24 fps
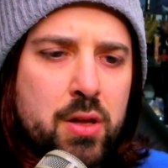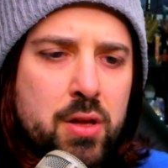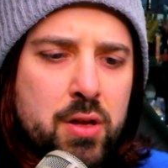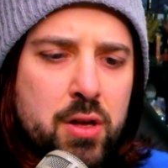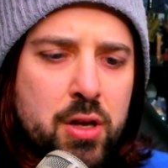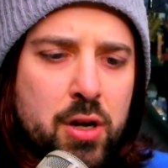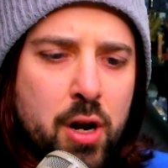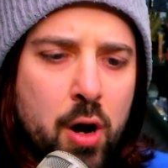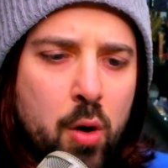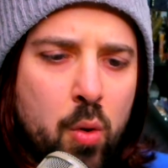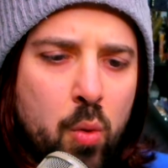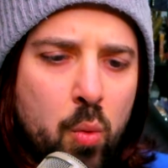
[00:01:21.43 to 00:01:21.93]

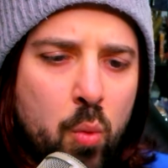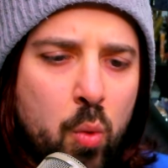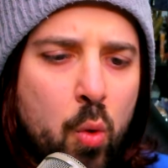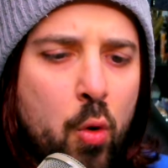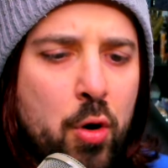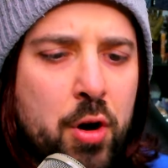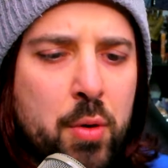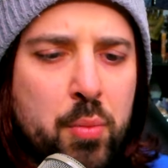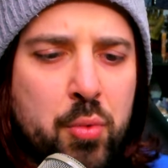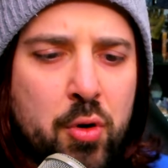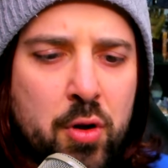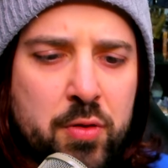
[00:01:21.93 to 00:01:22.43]
you know,
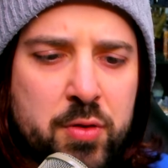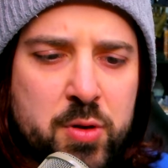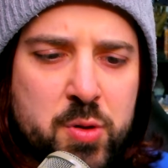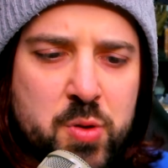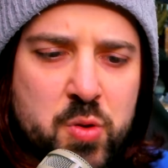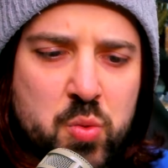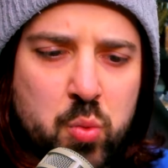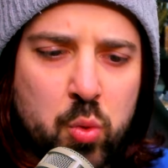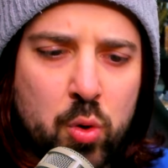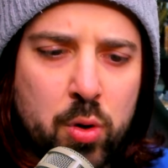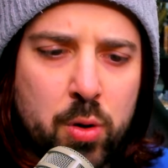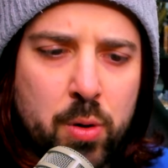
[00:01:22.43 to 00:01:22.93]
Warner
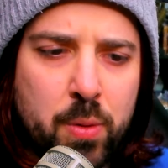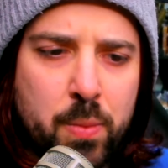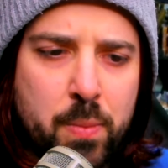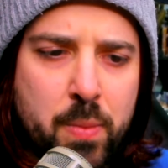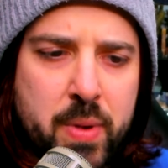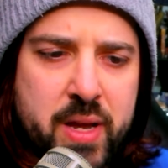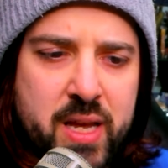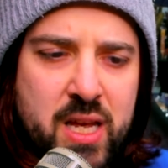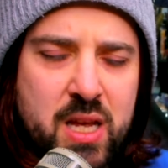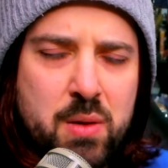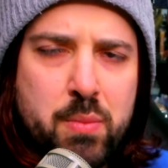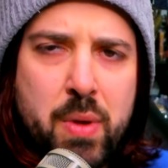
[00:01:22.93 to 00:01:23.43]
Brothers were
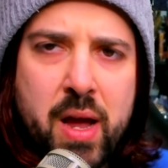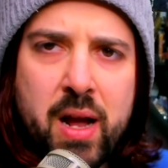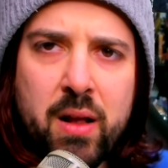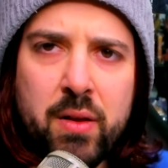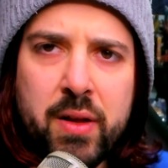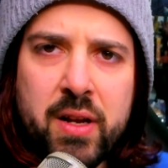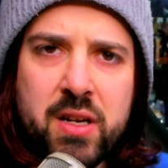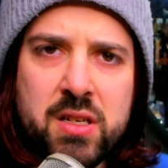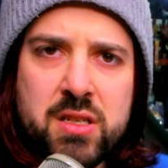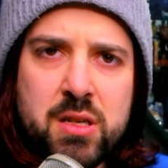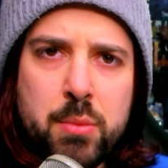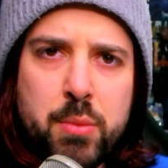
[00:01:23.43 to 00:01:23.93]

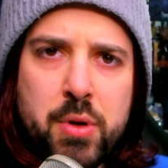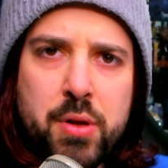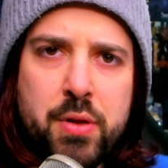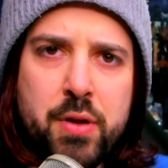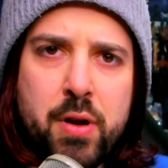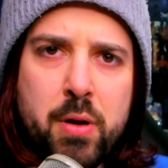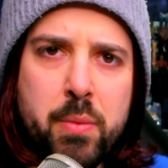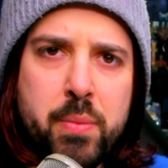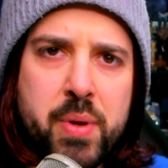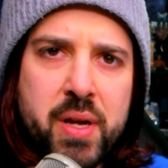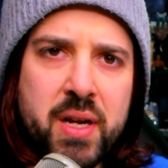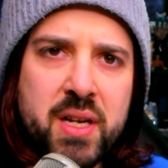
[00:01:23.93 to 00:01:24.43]
emailing some of
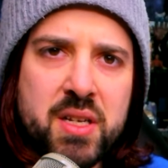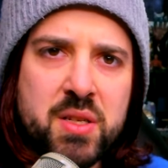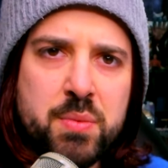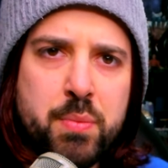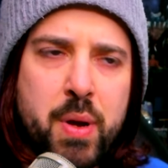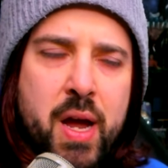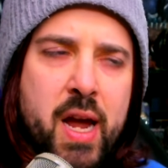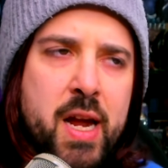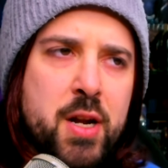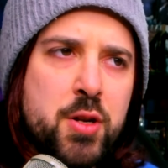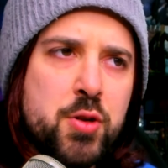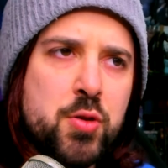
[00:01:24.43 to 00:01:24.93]
their biggest
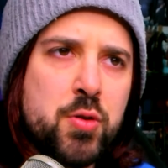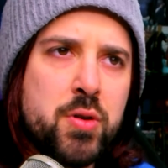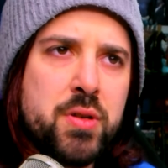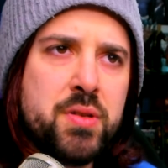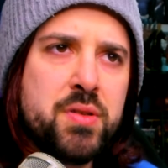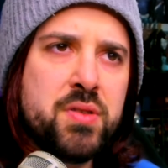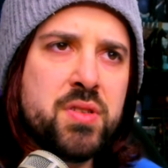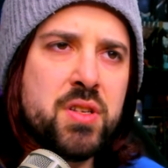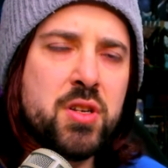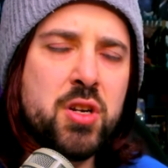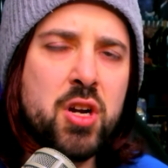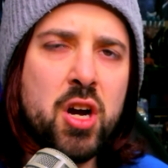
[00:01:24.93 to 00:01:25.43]

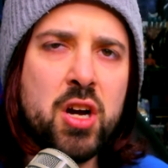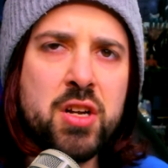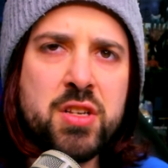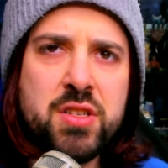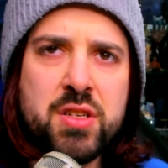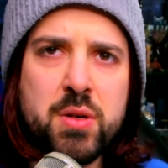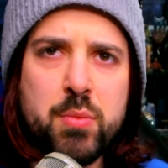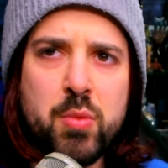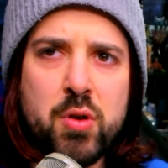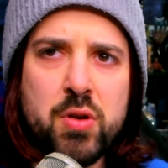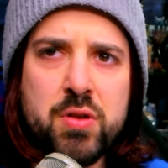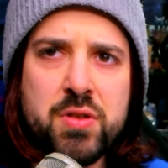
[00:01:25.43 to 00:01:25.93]
patrons and
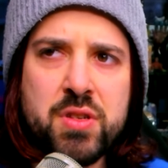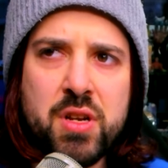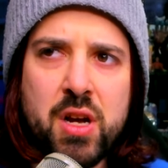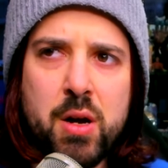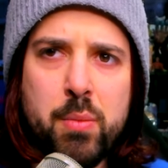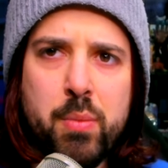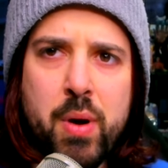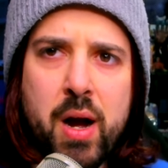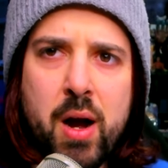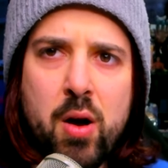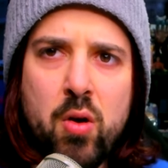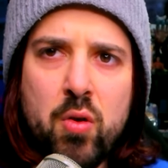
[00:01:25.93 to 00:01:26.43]
customers
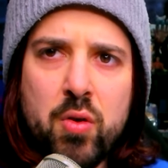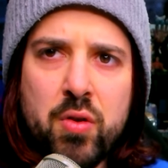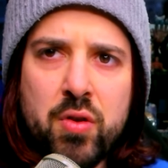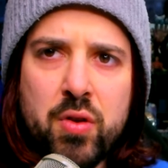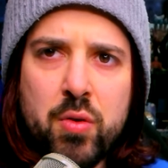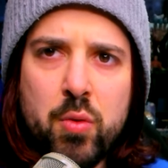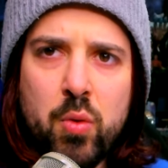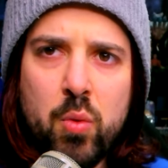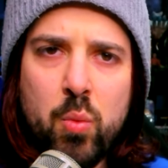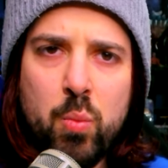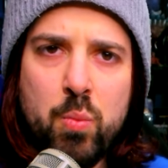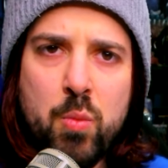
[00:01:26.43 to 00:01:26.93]
about
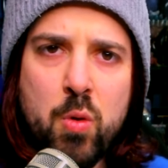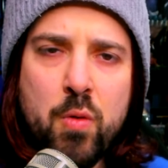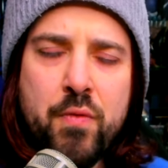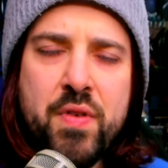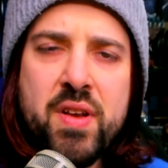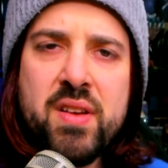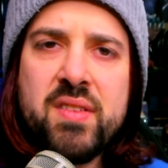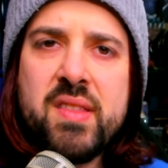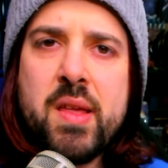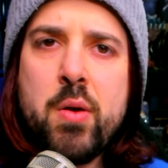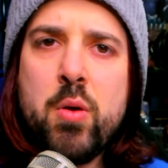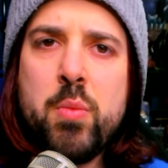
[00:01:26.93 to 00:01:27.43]

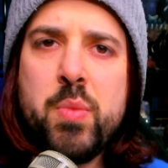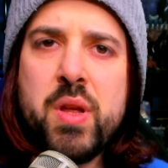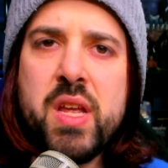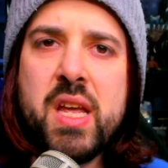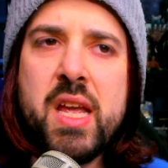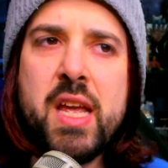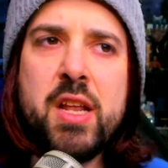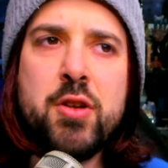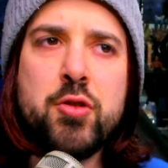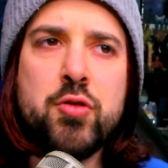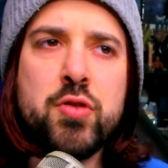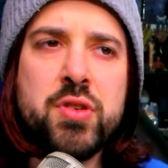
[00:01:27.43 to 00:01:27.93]
movies they would be
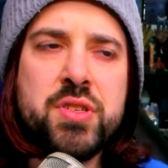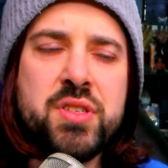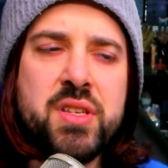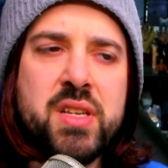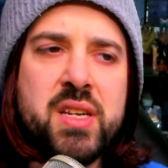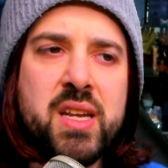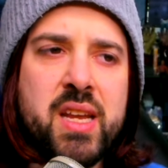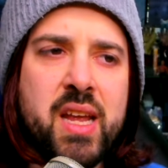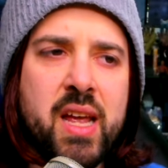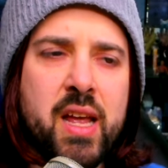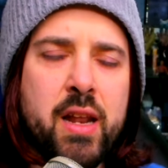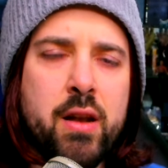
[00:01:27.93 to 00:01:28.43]

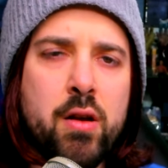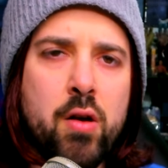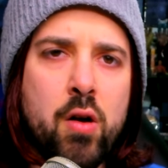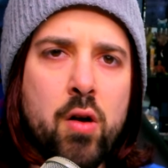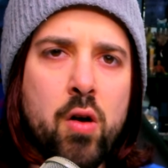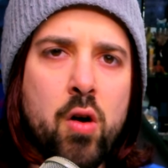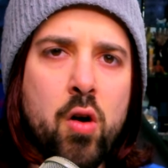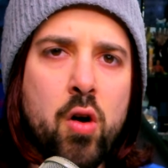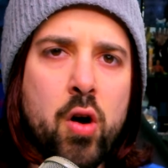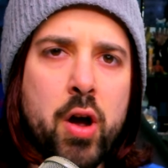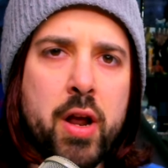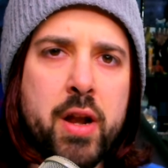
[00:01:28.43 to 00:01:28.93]
interested in
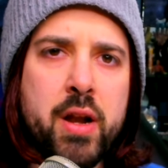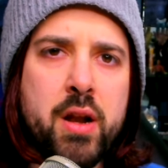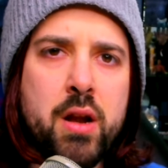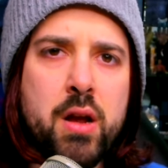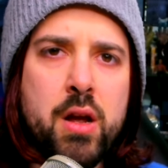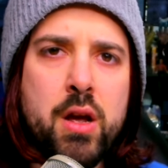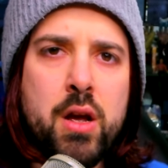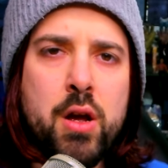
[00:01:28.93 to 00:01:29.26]
on